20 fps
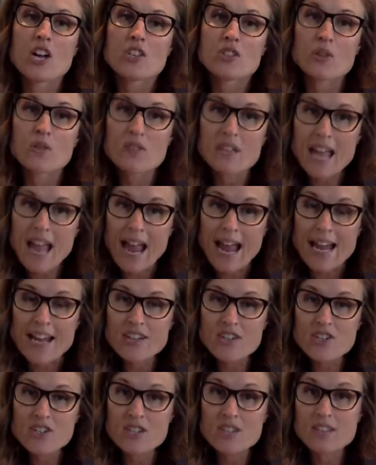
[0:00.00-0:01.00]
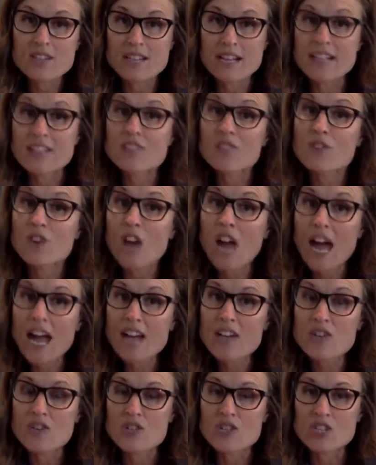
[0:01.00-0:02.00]
So the H stands for
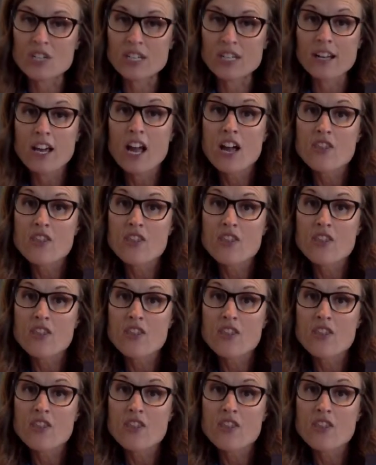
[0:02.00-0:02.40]
hydrogen.